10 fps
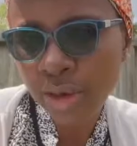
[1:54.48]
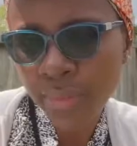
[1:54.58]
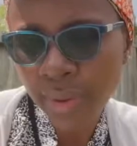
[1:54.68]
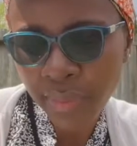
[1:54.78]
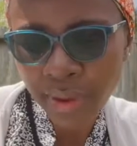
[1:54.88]

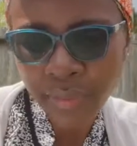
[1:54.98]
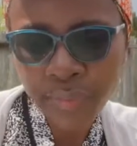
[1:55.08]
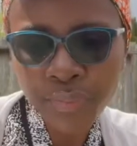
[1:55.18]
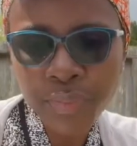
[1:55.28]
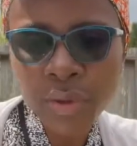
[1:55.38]
pepper.
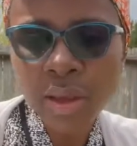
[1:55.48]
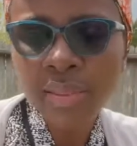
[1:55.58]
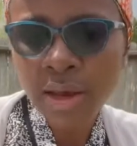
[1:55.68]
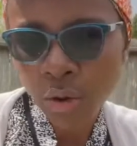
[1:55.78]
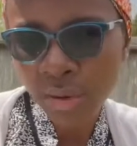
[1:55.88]

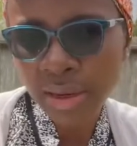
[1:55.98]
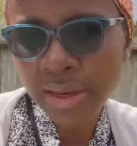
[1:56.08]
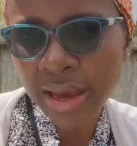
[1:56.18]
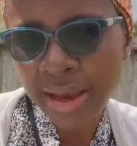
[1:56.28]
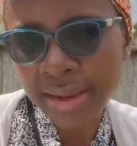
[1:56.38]
That
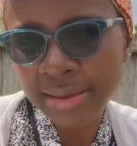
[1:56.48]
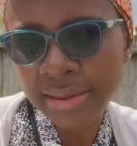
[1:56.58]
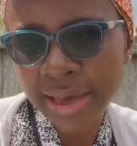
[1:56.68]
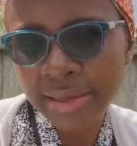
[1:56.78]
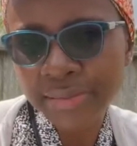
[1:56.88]
container garden
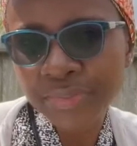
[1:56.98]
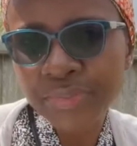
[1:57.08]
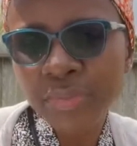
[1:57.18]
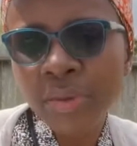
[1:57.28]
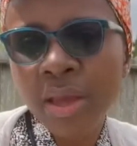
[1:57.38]
that.
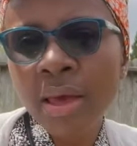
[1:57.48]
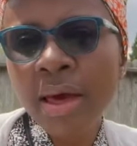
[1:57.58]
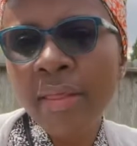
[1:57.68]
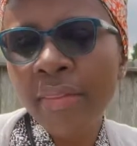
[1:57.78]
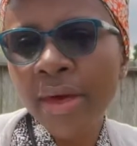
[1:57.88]

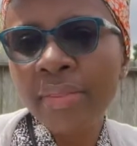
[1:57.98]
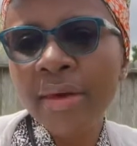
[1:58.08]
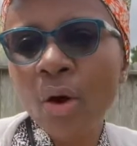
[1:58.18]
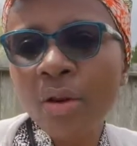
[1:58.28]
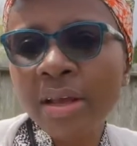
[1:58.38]
And then
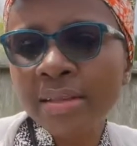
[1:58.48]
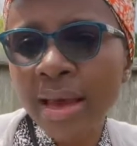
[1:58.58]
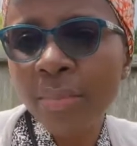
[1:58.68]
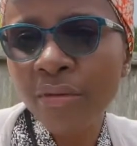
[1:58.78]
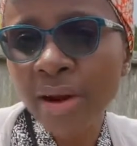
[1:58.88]
the other
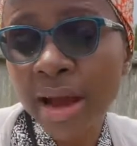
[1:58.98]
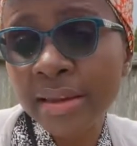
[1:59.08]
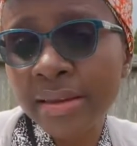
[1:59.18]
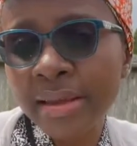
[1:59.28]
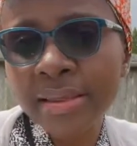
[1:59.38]
type of
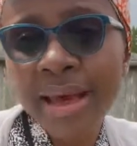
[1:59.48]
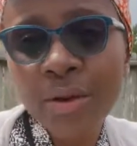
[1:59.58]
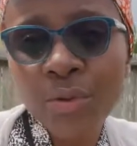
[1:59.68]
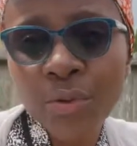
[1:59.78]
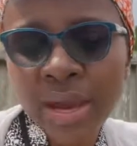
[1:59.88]
gardening now
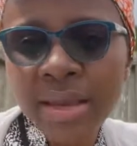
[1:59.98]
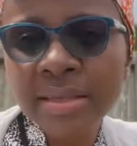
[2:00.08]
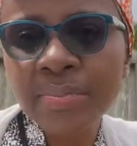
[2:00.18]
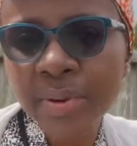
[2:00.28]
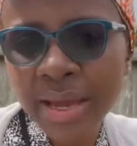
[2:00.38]

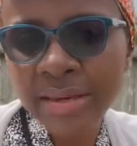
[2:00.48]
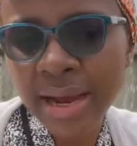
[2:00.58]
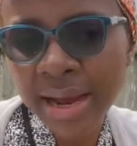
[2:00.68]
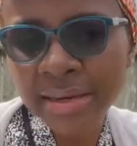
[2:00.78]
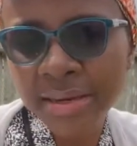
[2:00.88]
raised bed
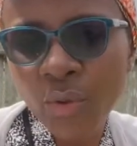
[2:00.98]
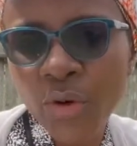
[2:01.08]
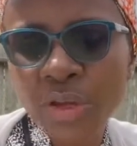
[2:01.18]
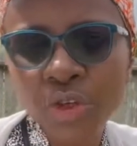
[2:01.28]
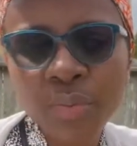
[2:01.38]
gardening, where
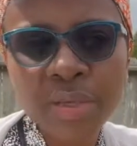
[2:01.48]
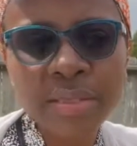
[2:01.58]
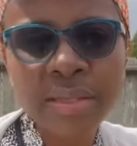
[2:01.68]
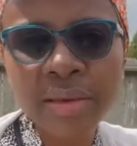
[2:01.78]
it just means say